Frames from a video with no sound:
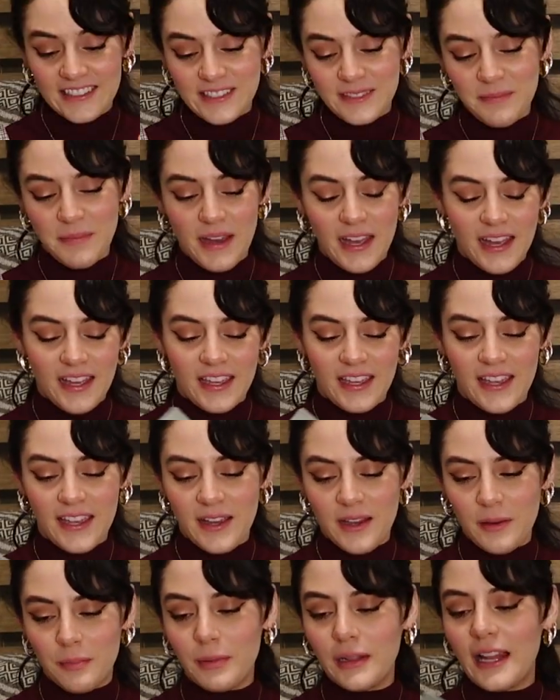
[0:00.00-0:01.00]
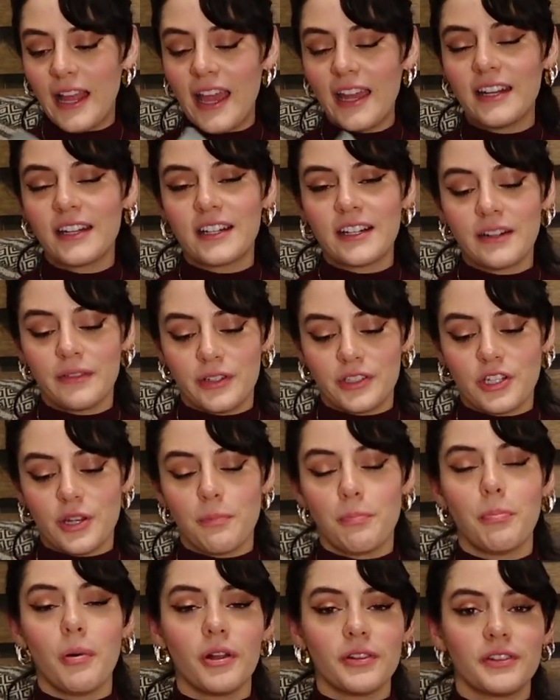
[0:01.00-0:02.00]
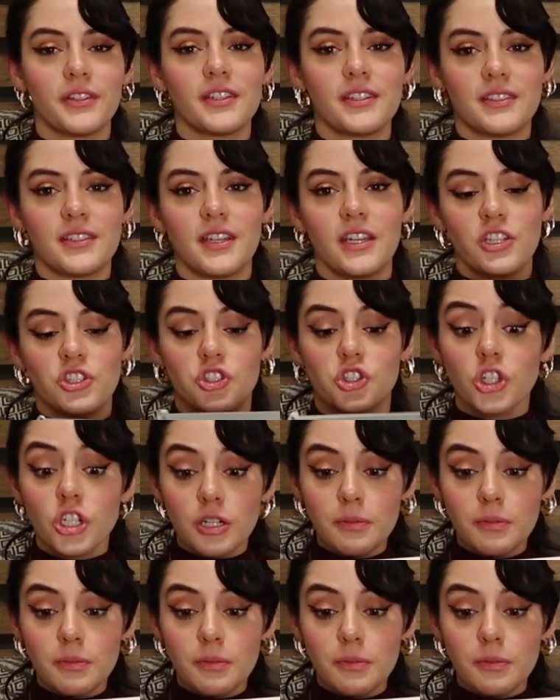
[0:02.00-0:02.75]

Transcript: it's my uh, planner, which I bought this in